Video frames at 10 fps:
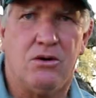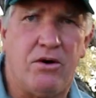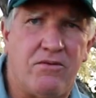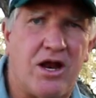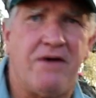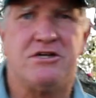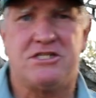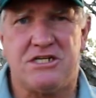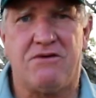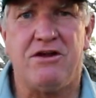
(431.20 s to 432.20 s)
We've got over
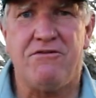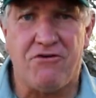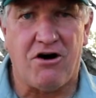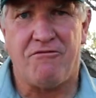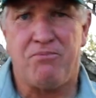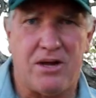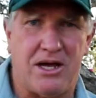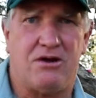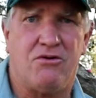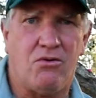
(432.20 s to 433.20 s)
75
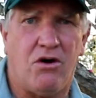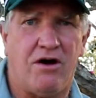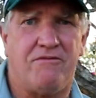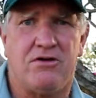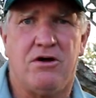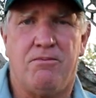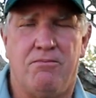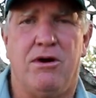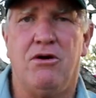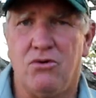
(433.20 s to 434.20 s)
plant derived
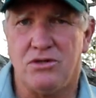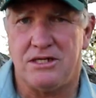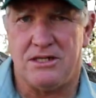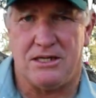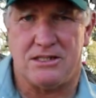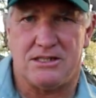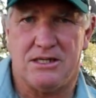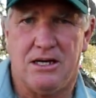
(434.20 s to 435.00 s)
minerals in this.